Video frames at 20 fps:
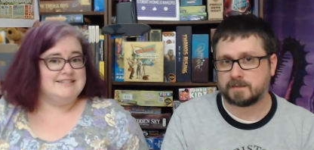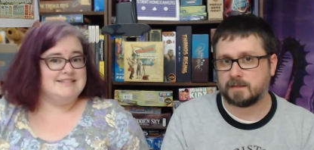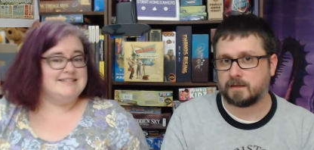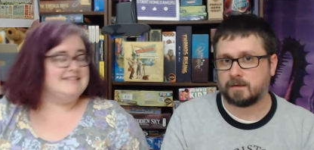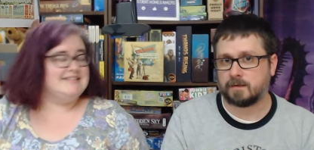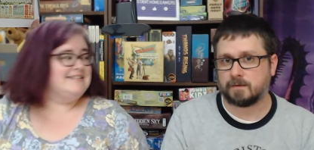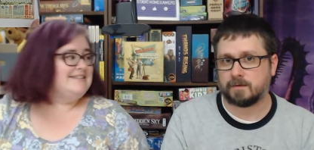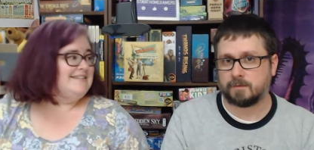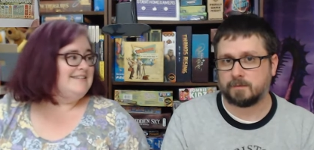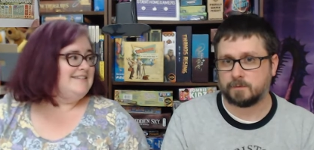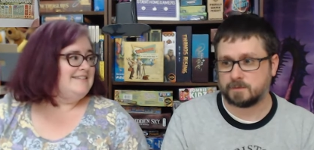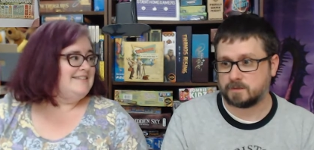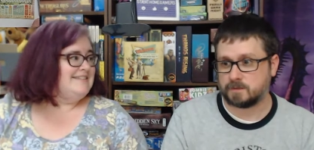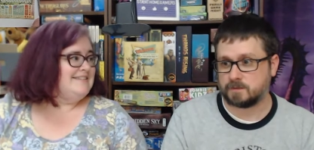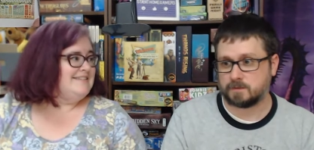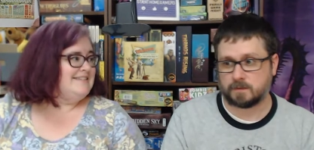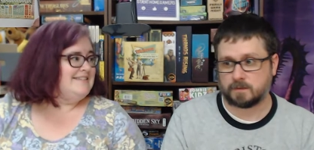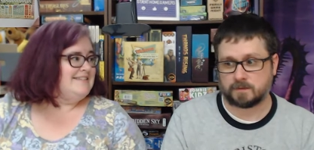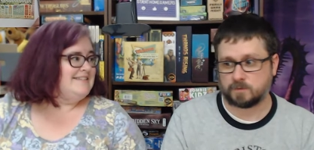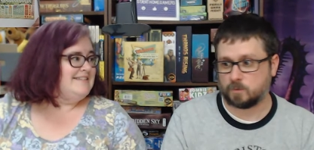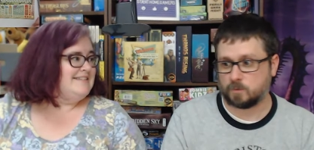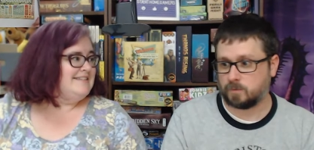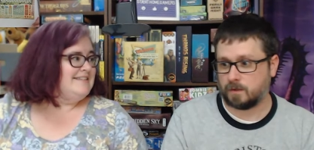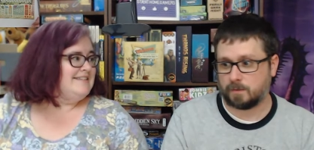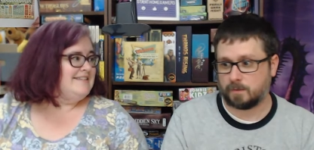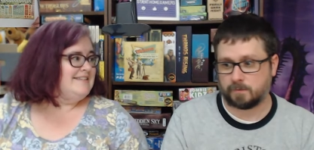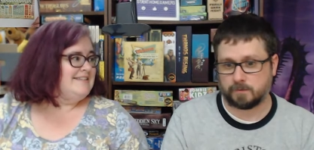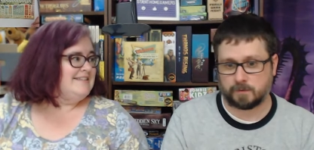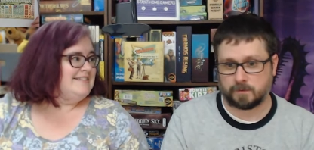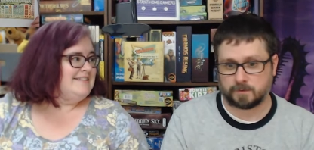Speaker 1: And then it was just like so
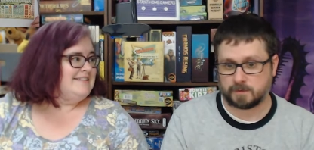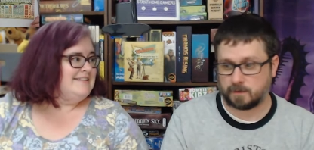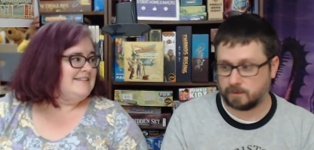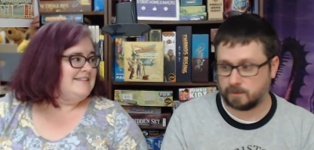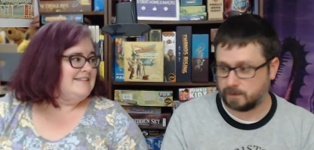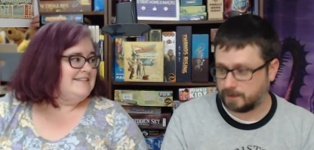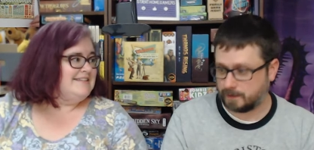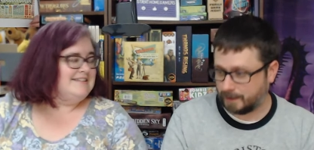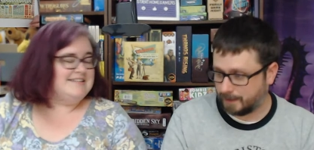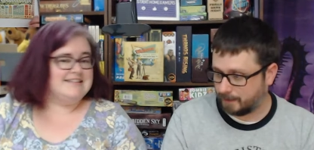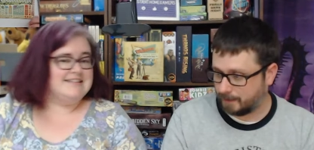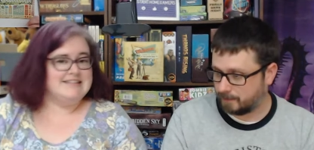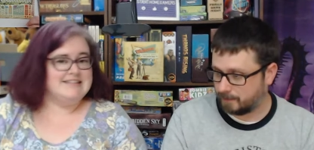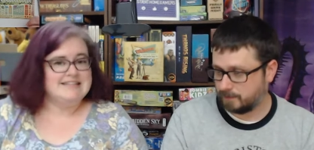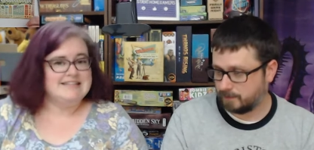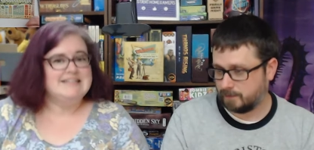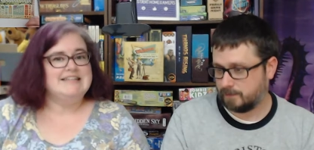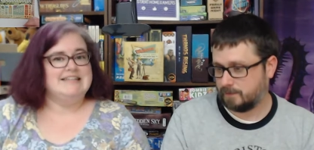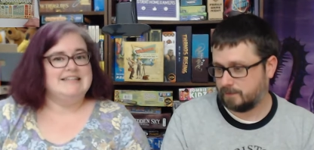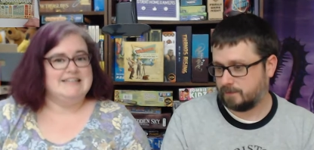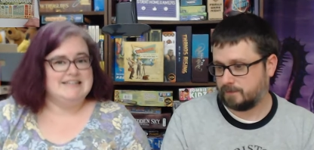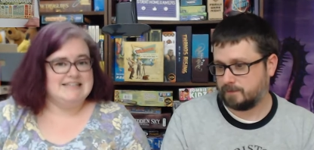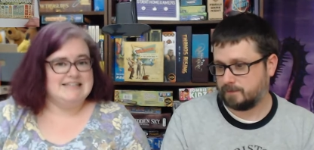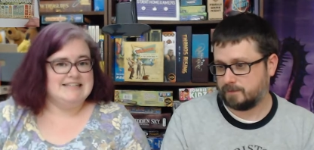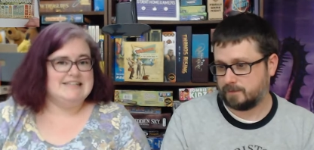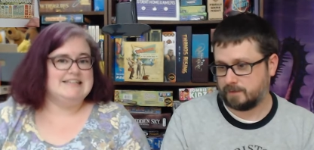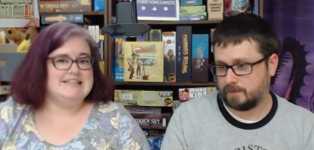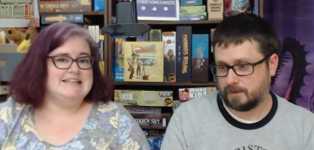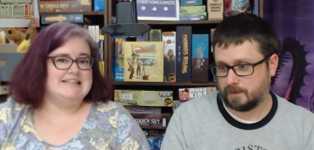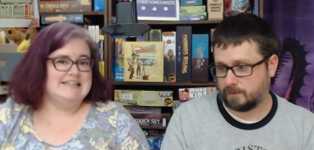popular that it was hard to get.
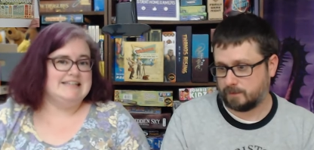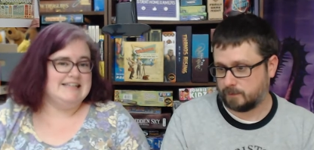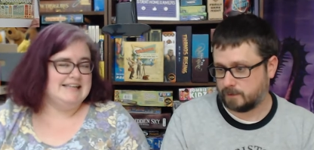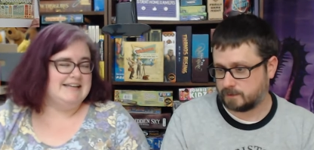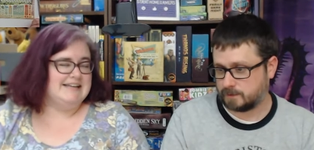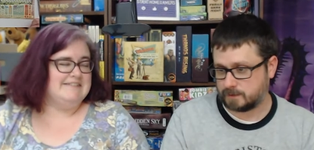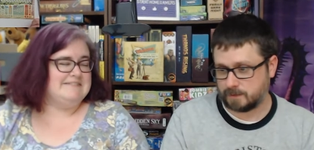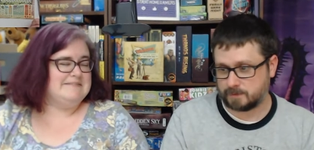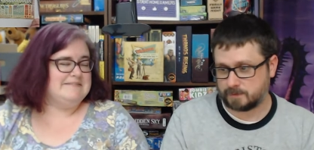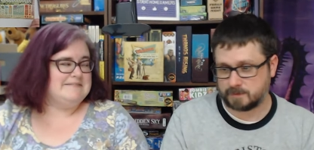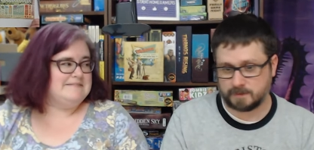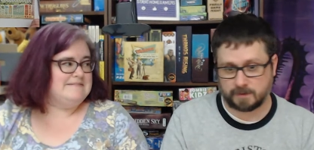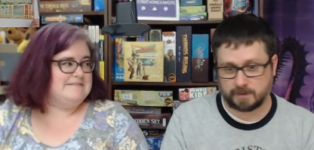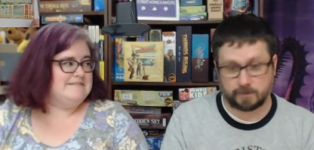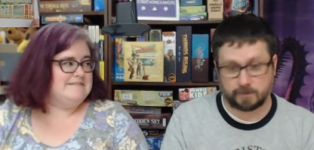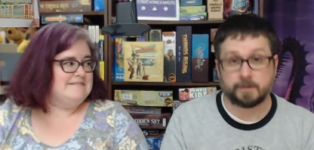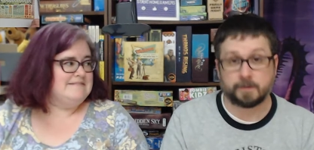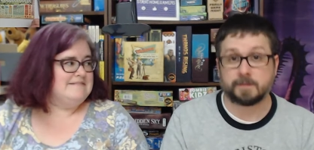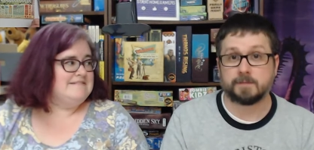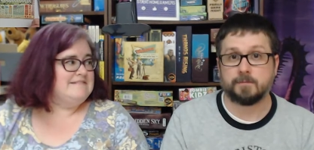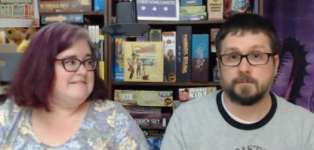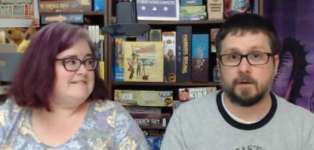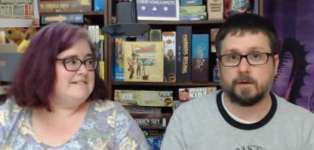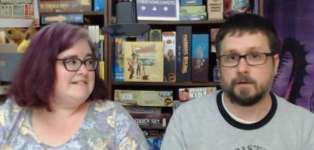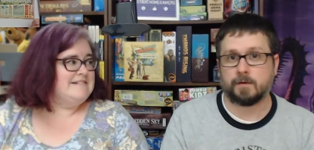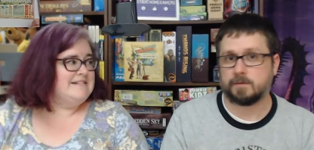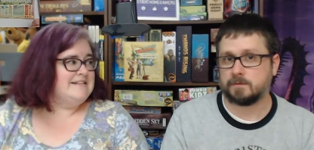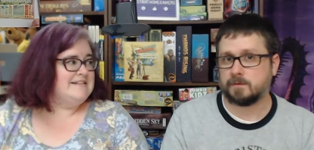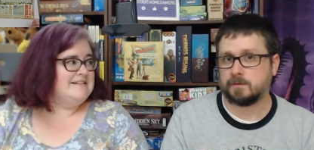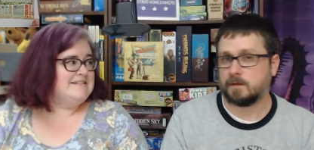And we yeah. just kept seeing good things about
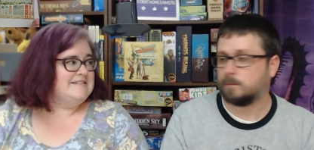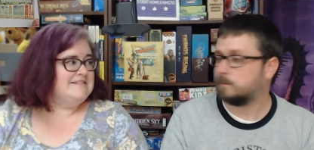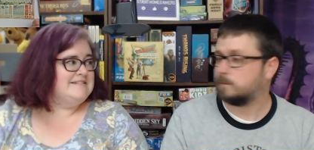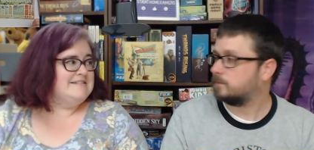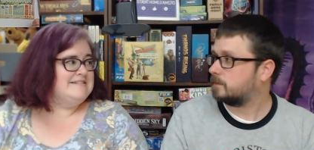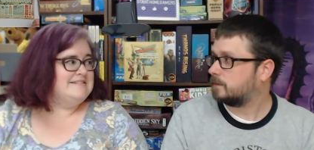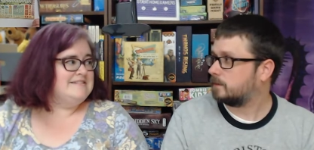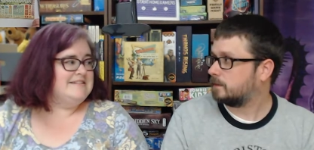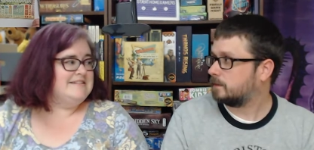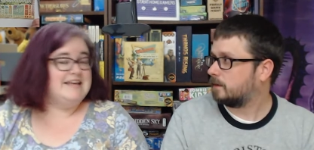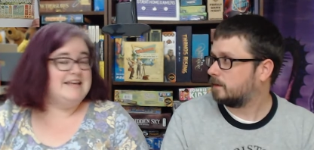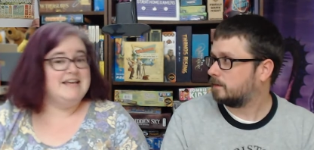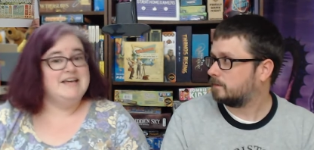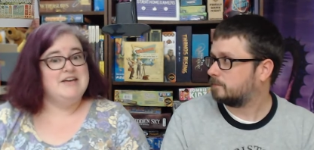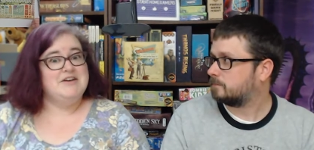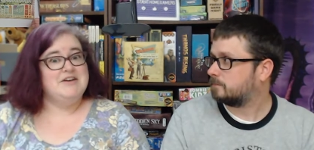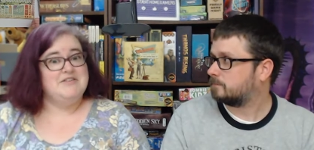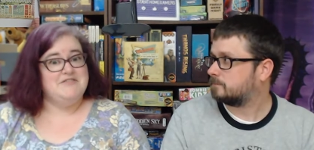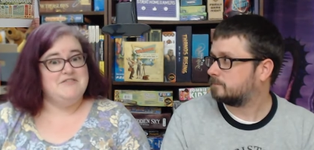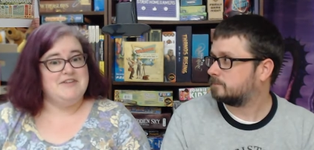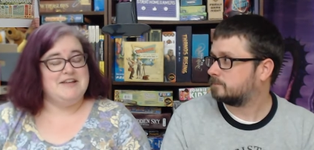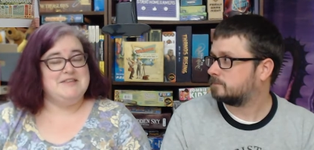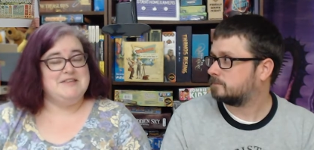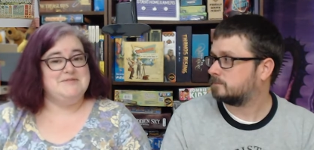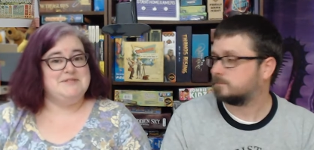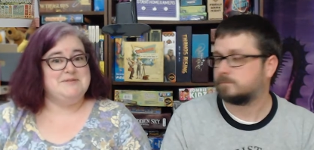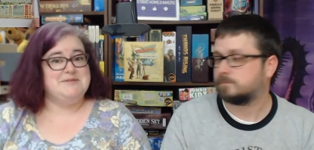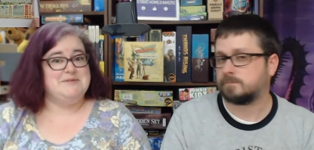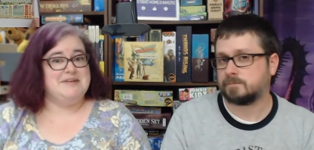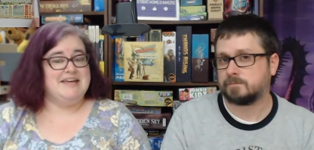it. And then we finally got it
Speaker 2: finally
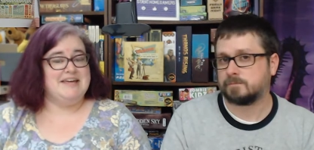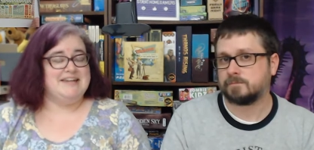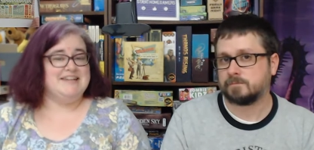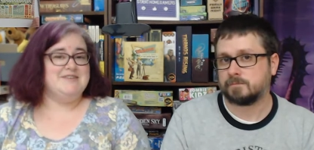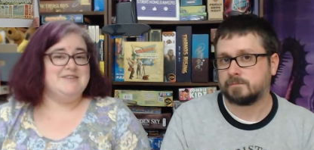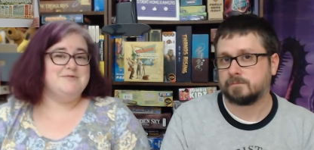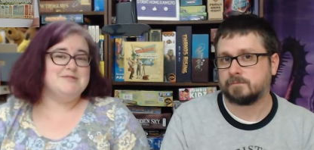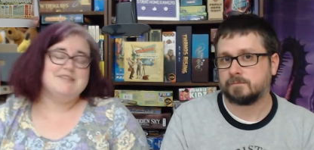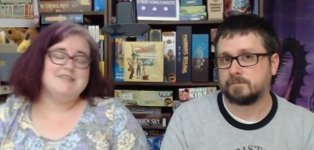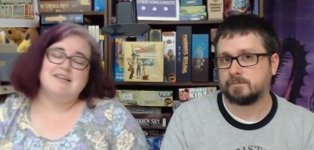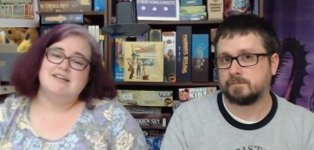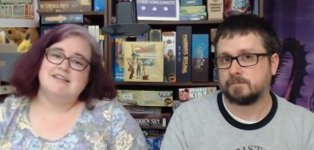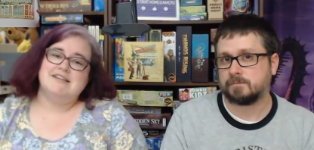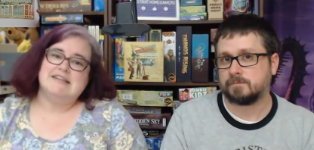was able to get it. It was like a